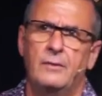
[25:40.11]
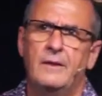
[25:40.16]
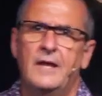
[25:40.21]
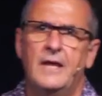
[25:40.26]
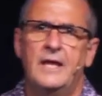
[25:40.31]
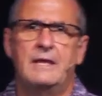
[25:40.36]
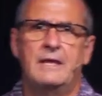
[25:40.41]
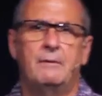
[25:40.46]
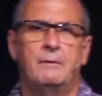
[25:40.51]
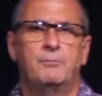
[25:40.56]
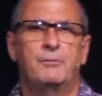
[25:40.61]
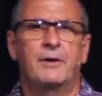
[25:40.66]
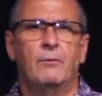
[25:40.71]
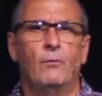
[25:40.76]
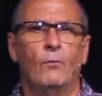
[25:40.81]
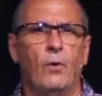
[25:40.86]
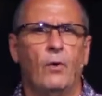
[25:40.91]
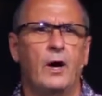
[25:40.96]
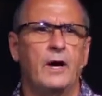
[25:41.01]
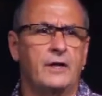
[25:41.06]
that would bring
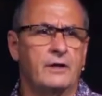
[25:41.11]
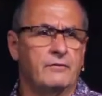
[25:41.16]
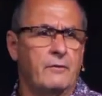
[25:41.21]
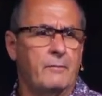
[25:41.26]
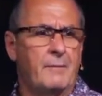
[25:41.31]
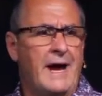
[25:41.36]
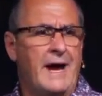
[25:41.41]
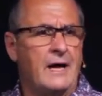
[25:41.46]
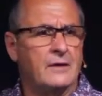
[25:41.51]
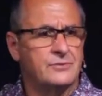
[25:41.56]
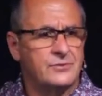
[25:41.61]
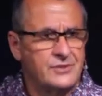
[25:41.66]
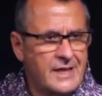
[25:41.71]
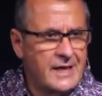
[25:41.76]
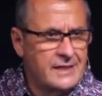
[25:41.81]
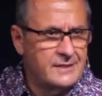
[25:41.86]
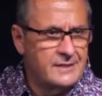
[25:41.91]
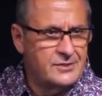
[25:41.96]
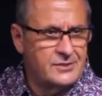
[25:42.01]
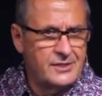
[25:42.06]
water from outside
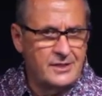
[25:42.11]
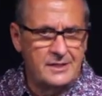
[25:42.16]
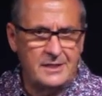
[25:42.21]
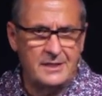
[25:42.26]
the city